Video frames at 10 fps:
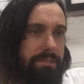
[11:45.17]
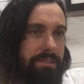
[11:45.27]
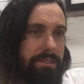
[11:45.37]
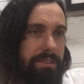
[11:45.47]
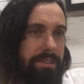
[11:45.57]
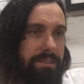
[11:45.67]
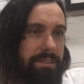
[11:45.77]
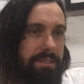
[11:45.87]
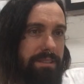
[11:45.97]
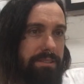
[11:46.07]
and hookers
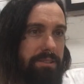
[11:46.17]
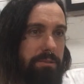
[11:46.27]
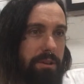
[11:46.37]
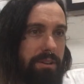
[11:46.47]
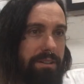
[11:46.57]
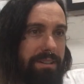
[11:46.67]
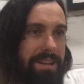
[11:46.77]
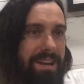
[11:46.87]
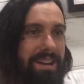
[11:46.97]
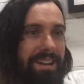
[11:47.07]
and too hot.
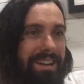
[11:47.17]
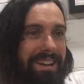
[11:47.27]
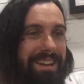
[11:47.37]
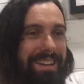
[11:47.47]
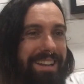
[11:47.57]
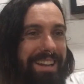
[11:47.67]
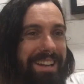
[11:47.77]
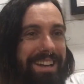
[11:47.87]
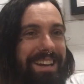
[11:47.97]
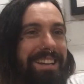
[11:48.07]

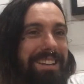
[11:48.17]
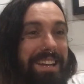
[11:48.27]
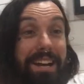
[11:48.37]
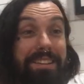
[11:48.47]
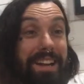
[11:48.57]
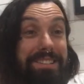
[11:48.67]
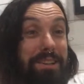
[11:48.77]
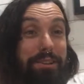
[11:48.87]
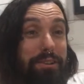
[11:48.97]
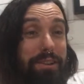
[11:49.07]
Yeah, and that's the
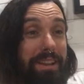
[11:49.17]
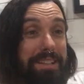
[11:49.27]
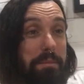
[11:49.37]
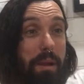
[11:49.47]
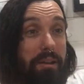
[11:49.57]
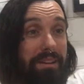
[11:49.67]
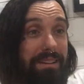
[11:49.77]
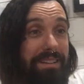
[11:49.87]
good things about it.